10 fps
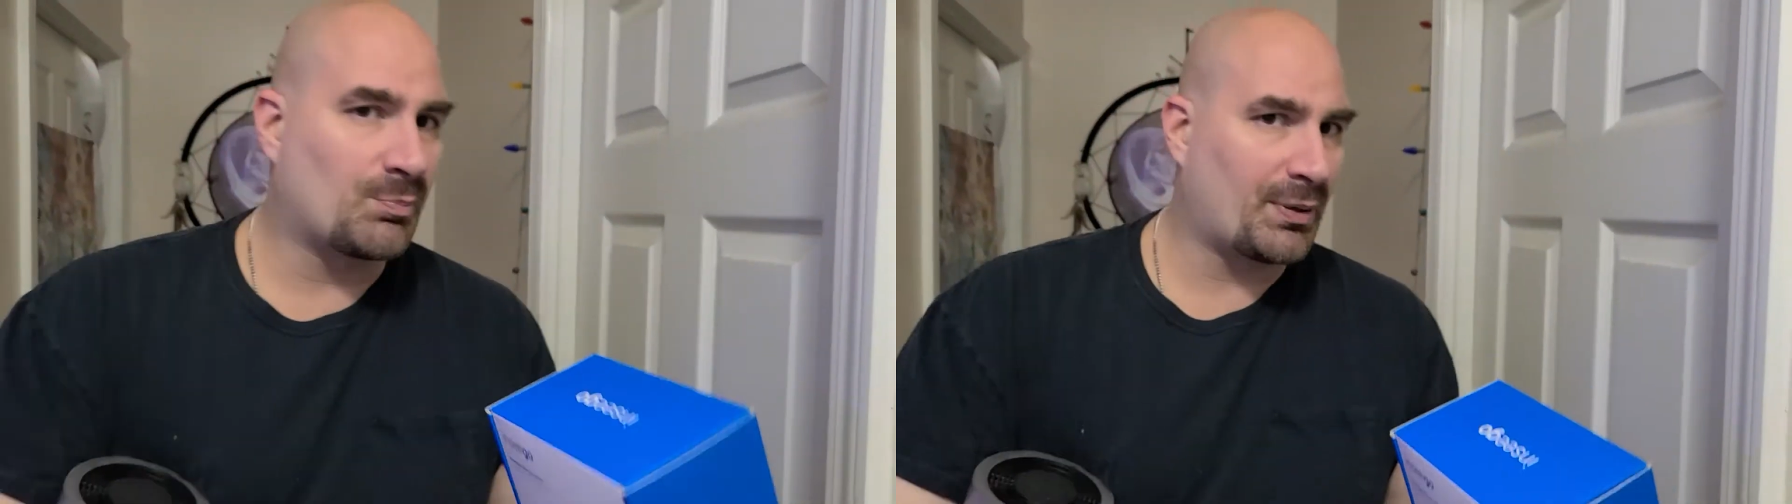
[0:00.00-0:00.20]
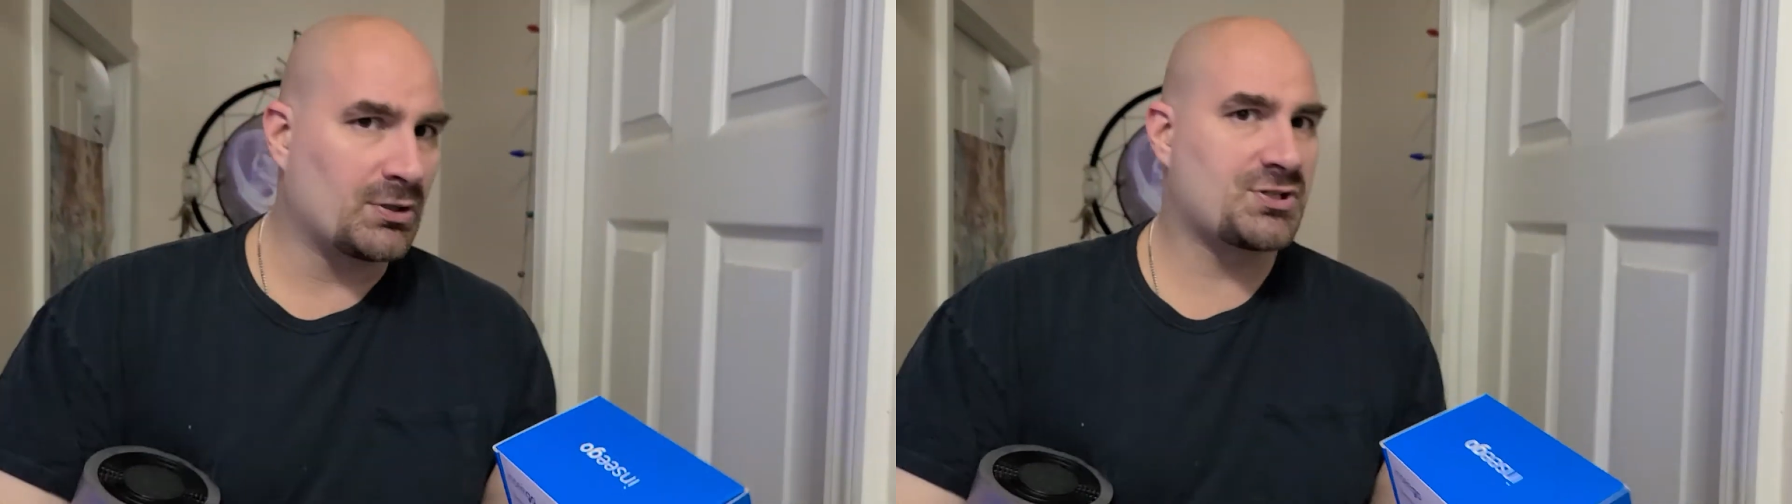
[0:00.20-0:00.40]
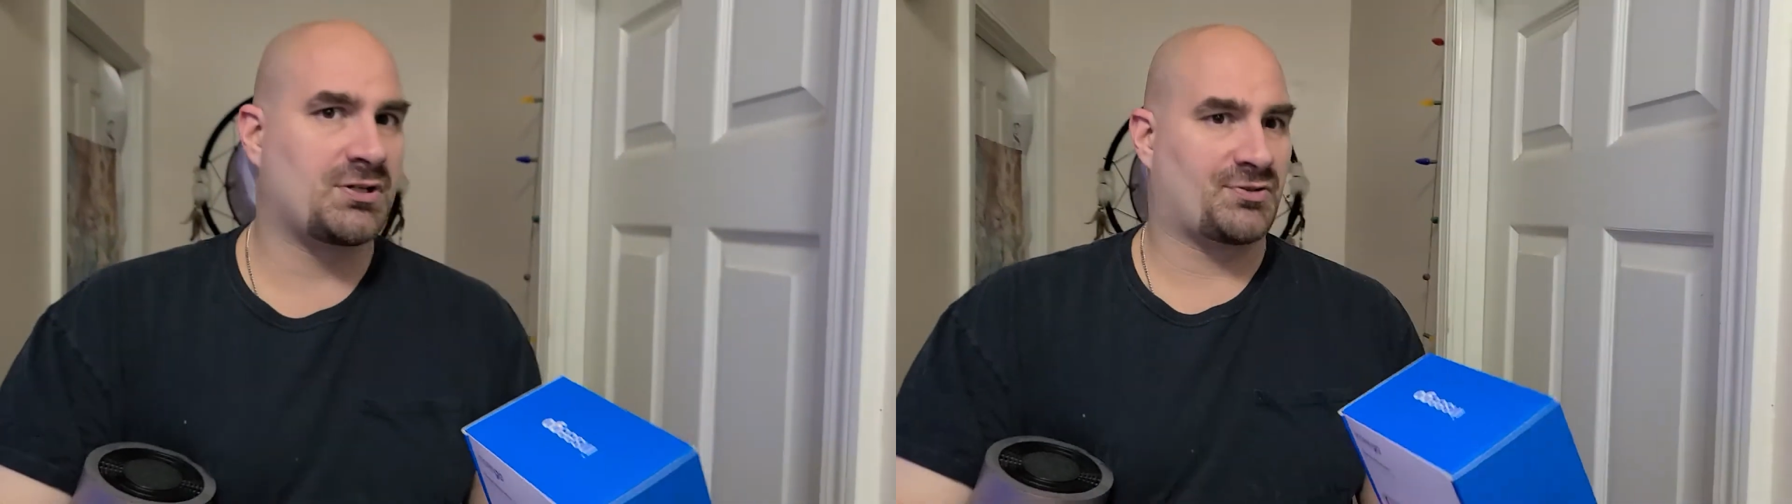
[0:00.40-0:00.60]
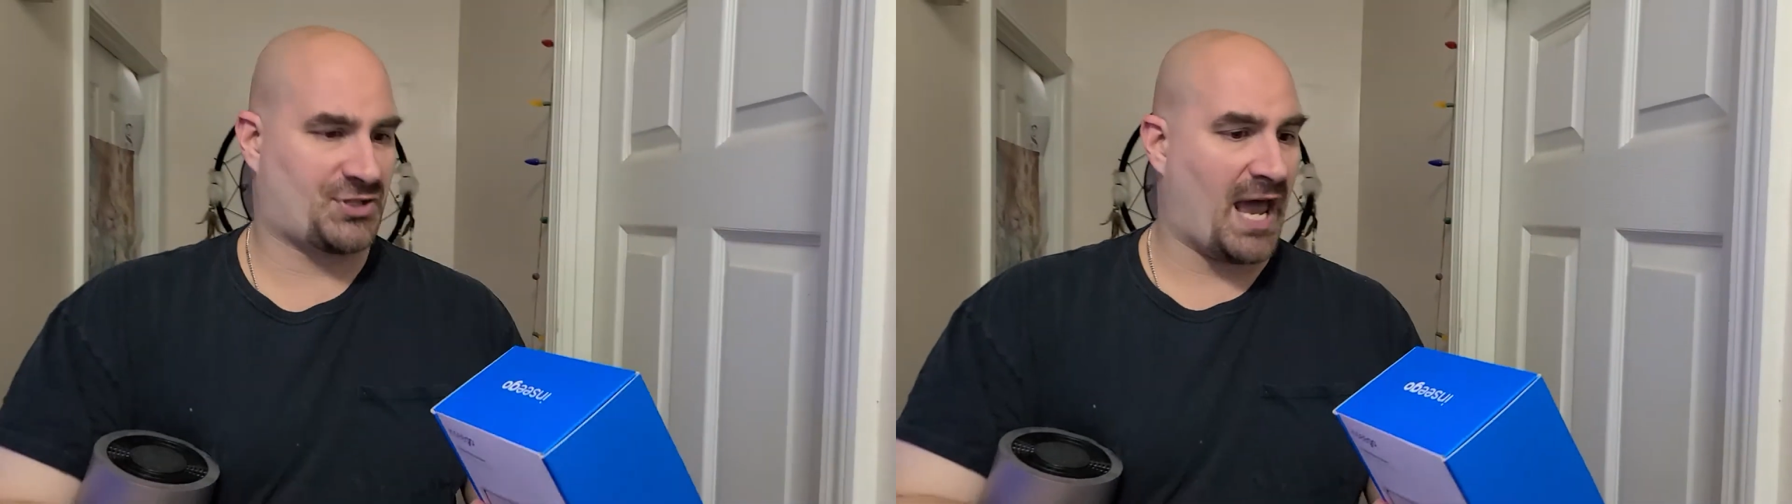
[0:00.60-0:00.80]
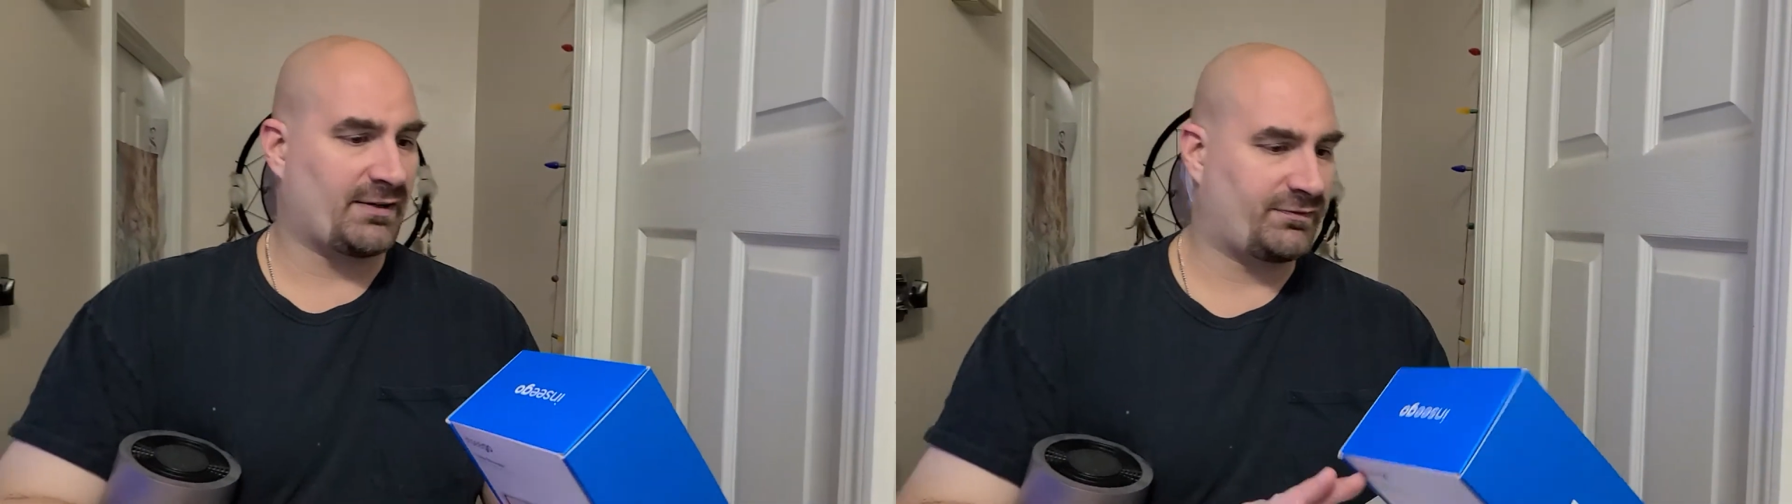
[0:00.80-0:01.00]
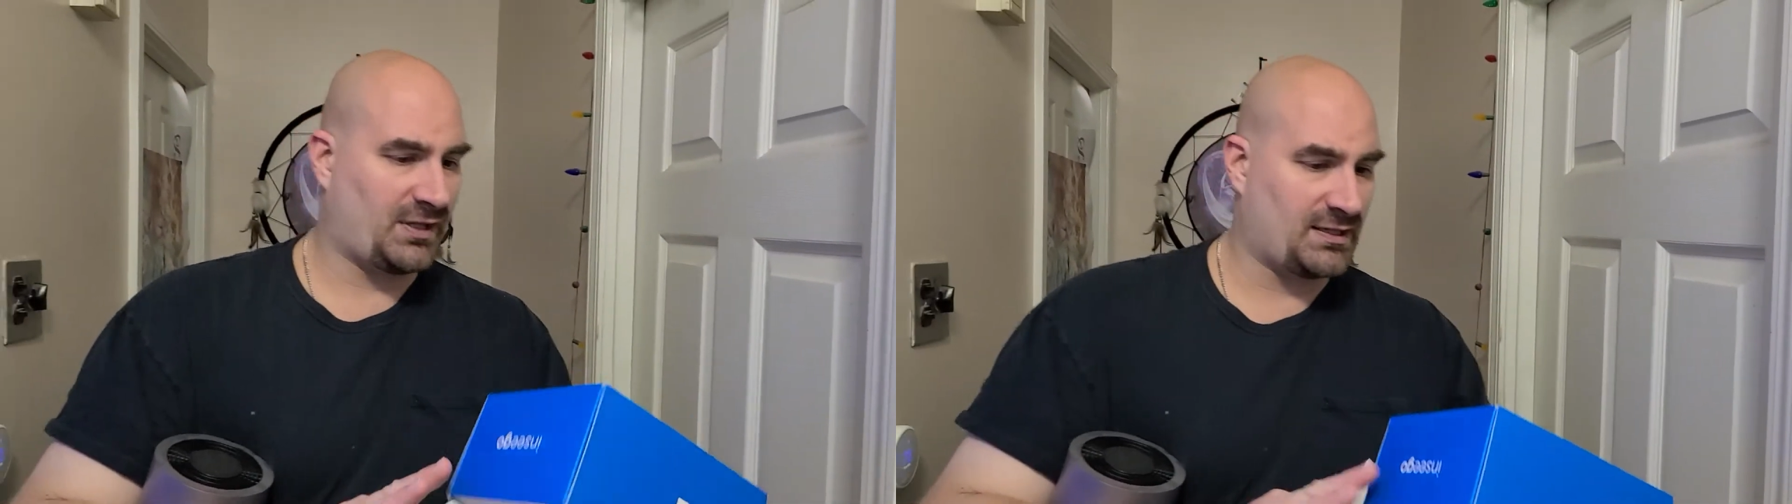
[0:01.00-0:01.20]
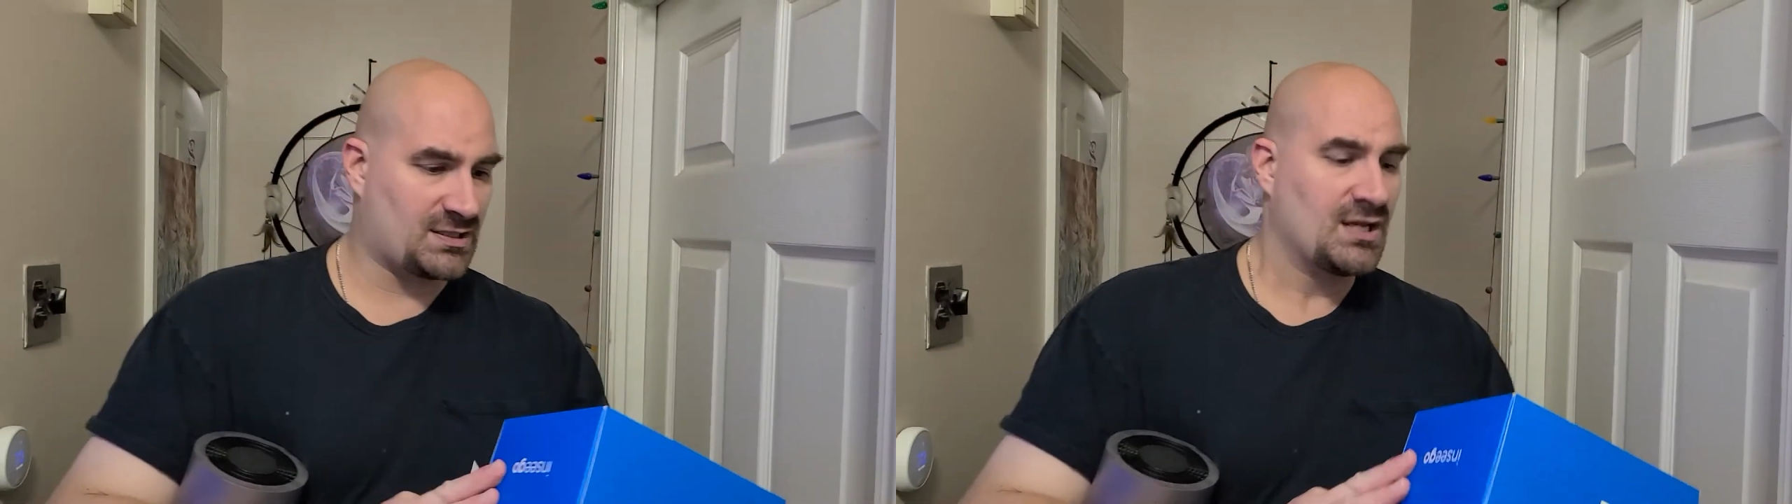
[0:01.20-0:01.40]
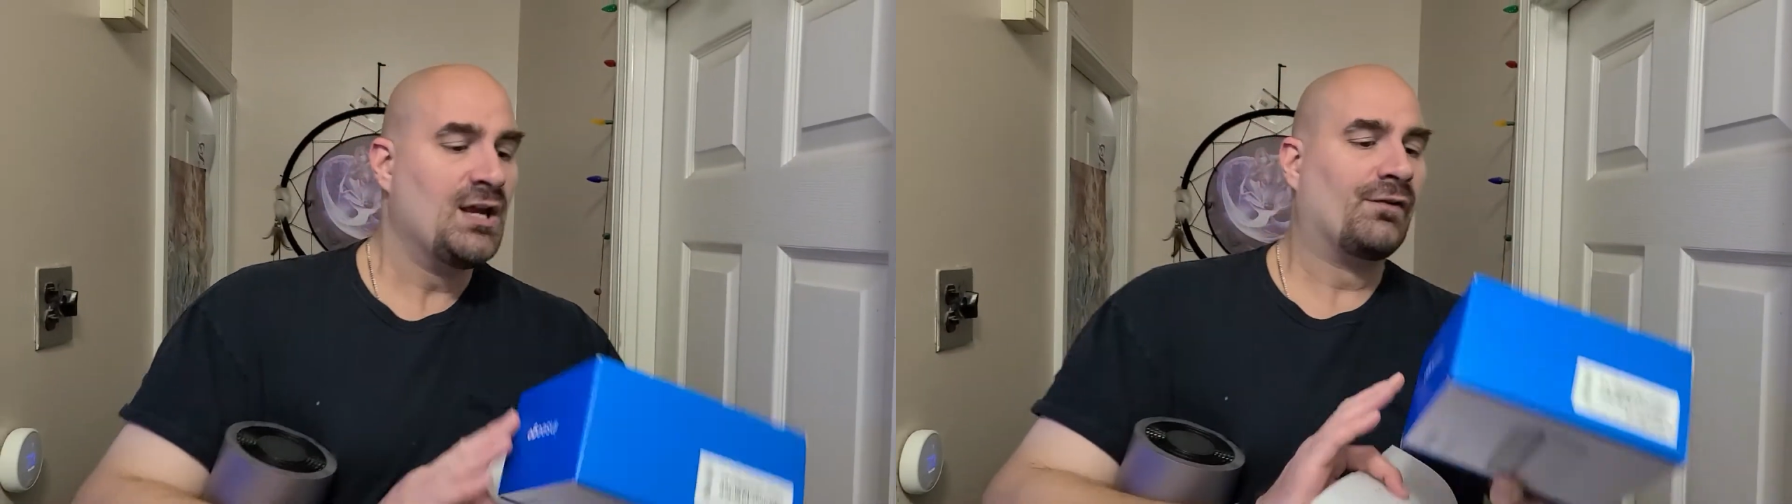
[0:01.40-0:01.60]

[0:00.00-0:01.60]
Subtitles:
personal side of things